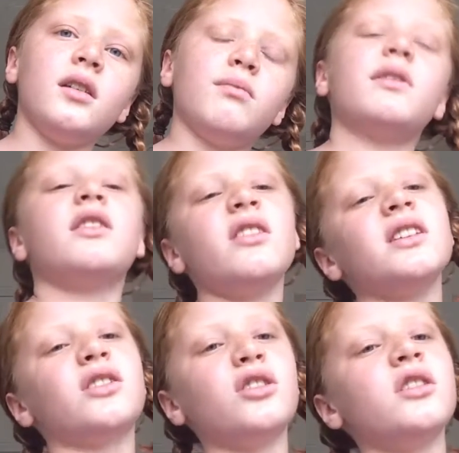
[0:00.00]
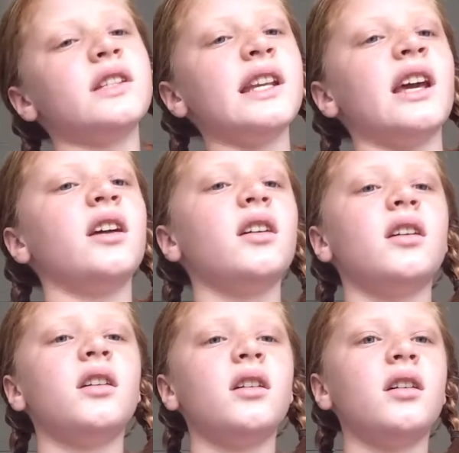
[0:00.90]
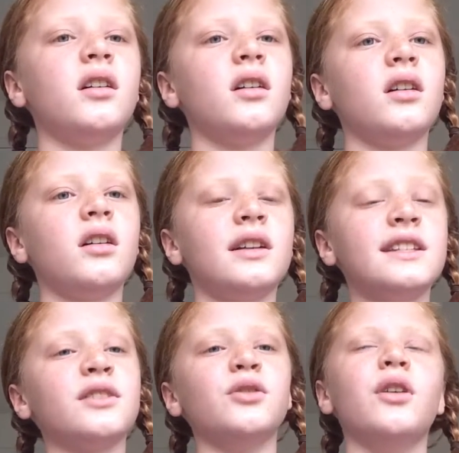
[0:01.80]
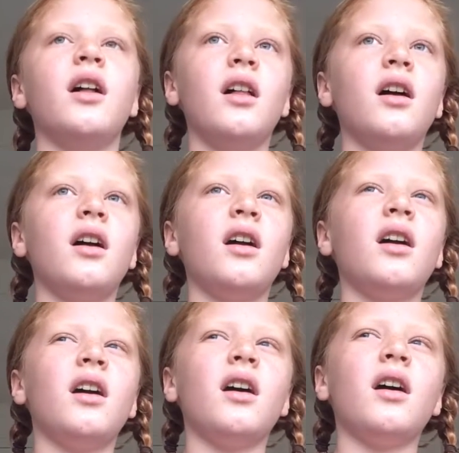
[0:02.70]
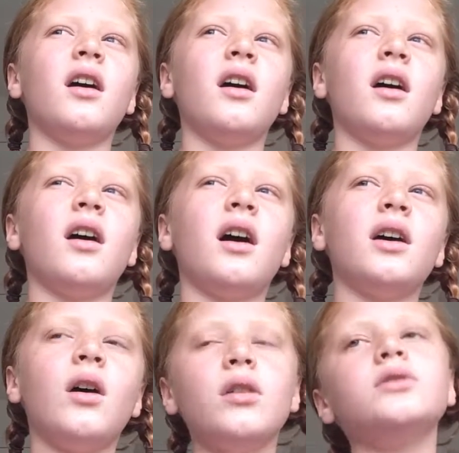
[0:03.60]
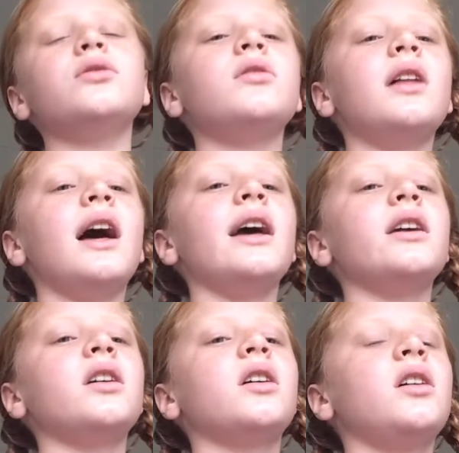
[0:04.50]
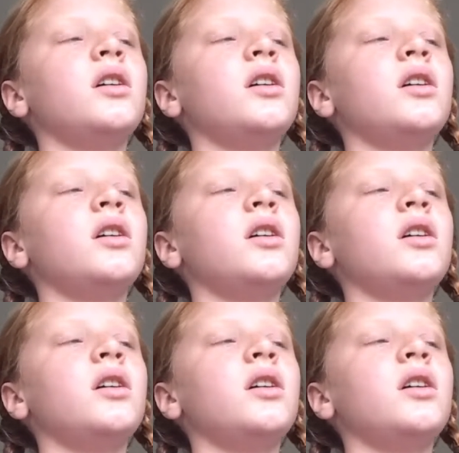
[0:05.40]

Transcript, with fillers: but there is girls in it. It's cool. I also like